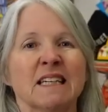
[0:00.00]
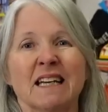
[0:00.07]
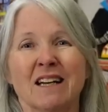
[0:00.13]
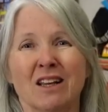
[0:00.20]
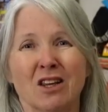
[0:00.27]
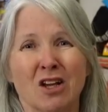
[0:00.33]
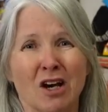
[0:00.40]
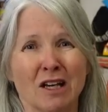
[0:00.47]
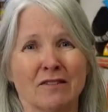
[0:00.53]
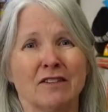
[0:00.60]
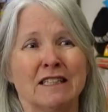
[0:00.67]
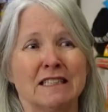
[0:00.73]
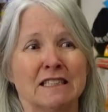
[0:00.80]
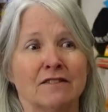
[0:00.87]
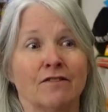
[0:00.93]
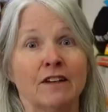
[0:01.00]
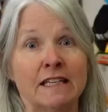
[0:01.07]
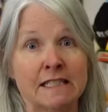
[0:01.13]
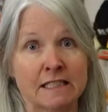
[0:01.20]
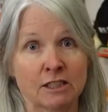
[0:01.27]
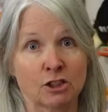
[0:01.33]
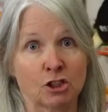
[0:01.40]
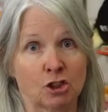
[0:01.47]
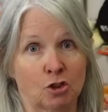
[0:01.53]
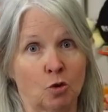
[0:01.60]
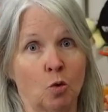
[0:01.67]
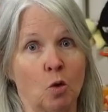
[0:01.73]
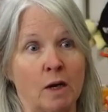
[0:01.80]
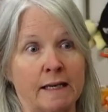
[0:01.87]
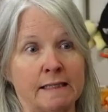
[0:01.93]
and a lot of it is vintage
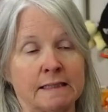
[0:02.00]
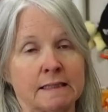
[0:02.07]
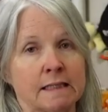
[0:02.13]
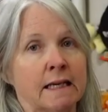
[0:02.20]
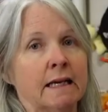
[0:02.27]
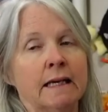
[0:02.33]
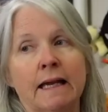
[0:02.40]
toys